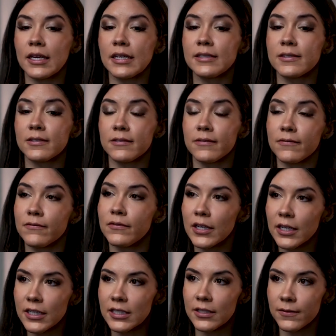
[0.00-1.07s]
it's
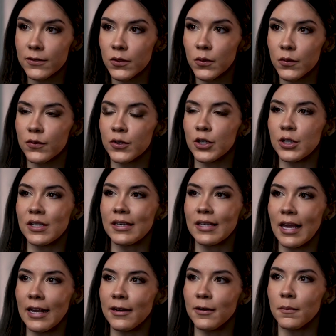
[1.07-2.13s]
very difficult for you to
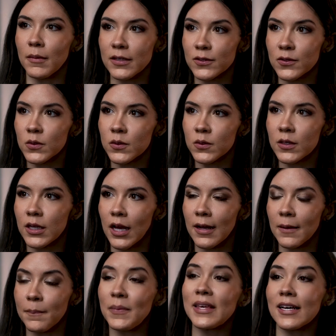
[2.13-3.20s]
gain muscle
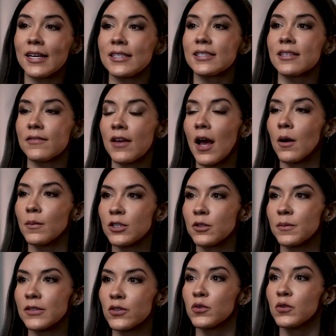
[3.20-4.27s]
because of how
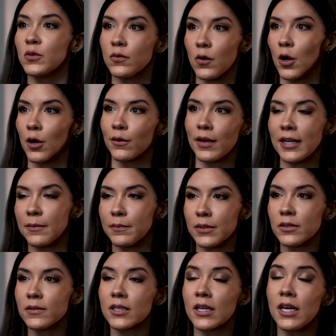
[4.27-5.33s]
much muscle you've already
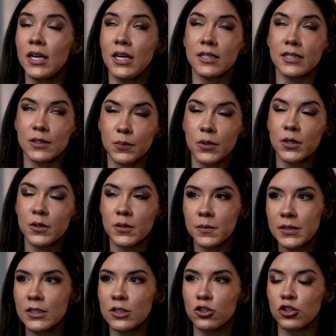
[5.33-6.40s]
built. Let's put you in a
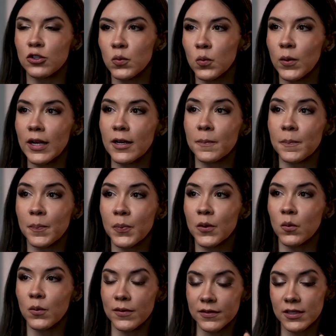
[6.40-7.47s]
position where
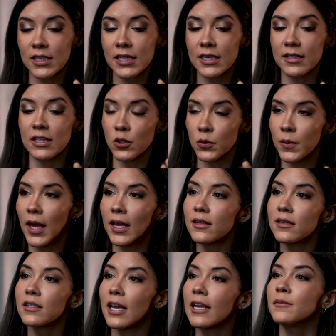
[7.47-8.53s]
we see that you
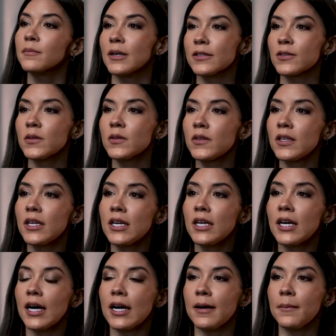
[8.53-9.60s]
can gain muscle.
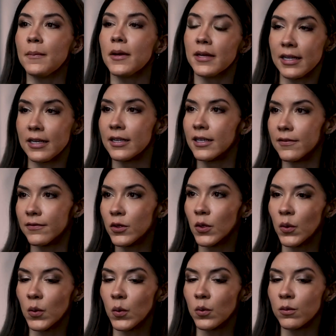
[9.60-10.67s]
And even
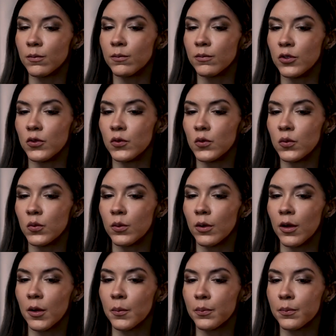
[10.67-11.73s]
though you
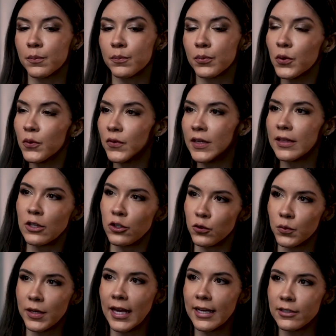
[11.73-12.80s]
are proving that
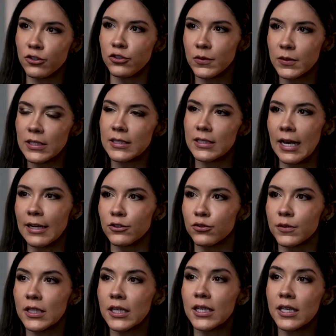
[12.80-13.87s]
you can do this
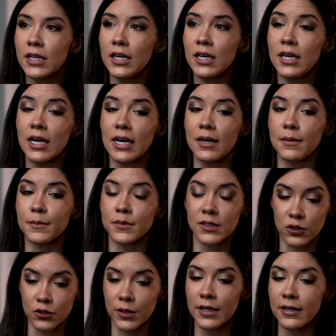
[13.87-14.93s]
naturally.
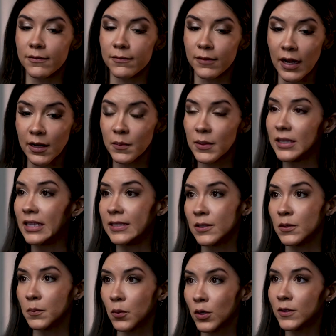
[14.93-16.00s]
Let's create an environment that
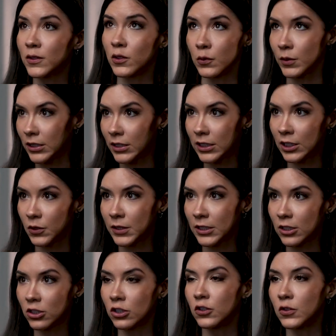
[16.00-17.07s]
supports you
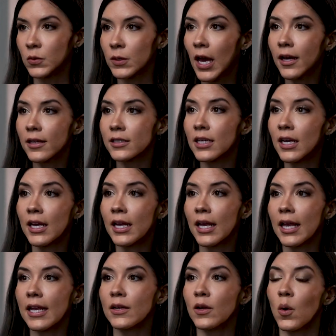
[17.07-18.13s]
continuing to do that.
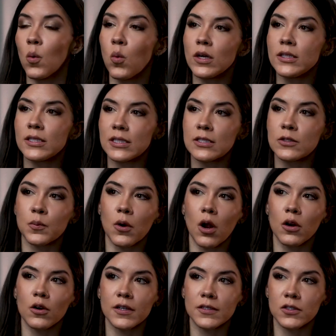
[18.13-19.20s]
And once this
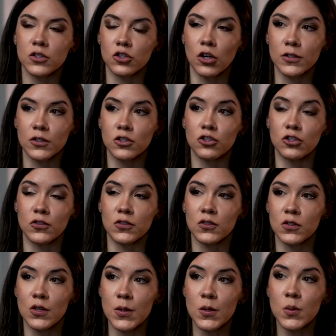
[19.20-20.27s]
progress starts to
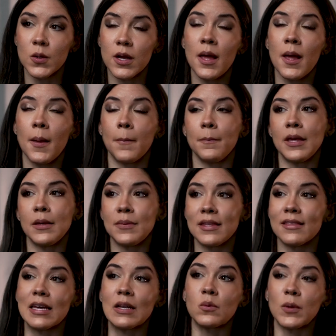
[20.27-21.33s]
slow,
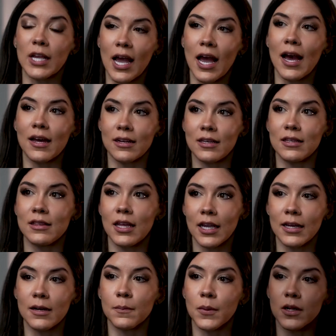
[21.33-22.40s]
maybe then we add in the
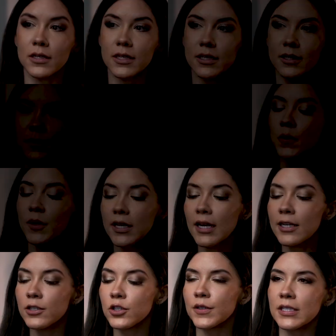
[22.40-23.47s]
anabolic. So he
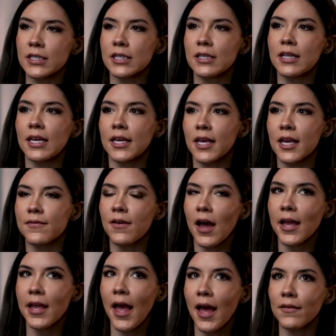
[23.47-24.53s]
kind of treats it like, if
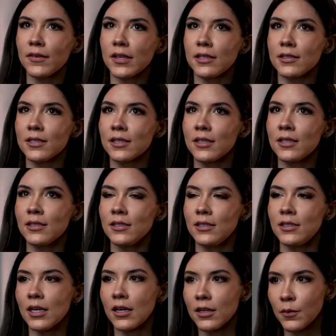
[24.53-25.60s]
I haven't
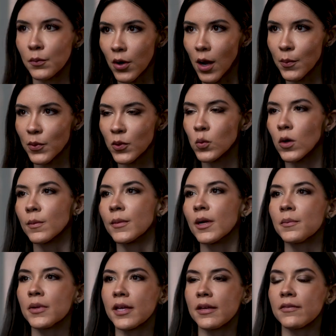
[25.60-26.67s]
done a proper
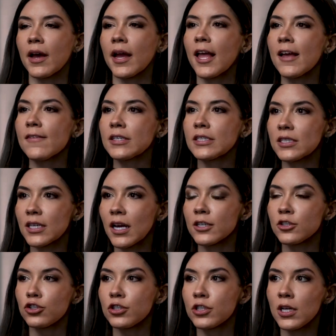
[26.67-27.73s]
warm-up, if I haven't
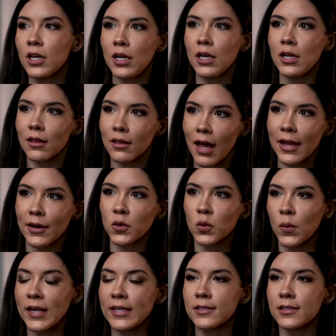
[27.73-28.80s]
touched lighter
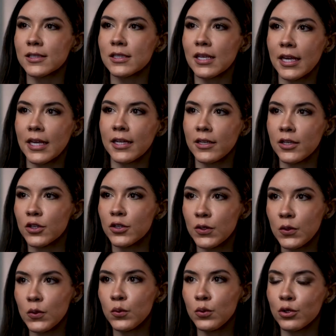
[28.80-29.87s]
weights and
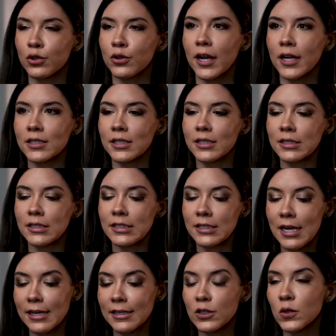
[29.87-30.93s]
cued correct
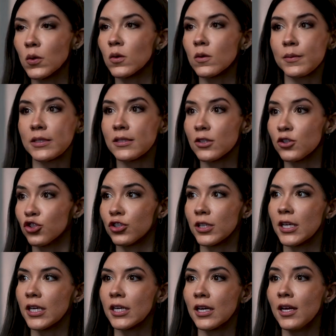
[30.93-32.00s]
technical
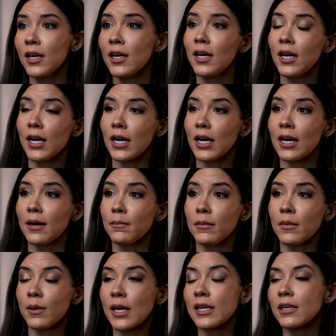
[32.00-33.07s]
positioning,
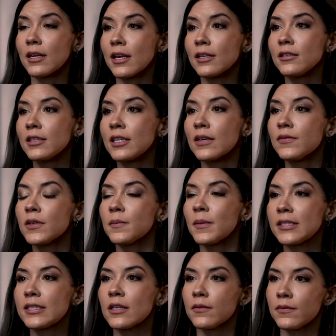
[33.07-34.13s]
and given
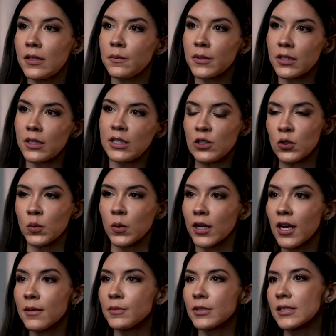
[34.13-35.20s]
myself the ability to work
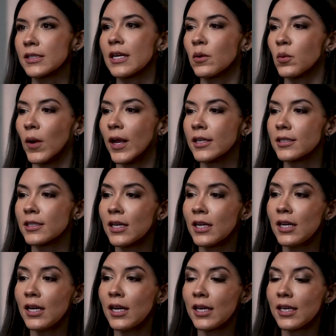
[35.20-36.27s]
up to said weight,
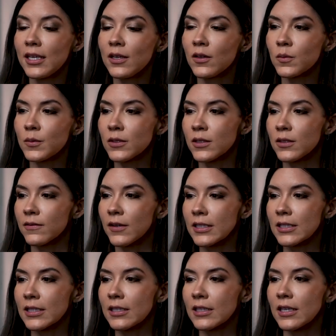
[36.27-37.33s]
he almost defines it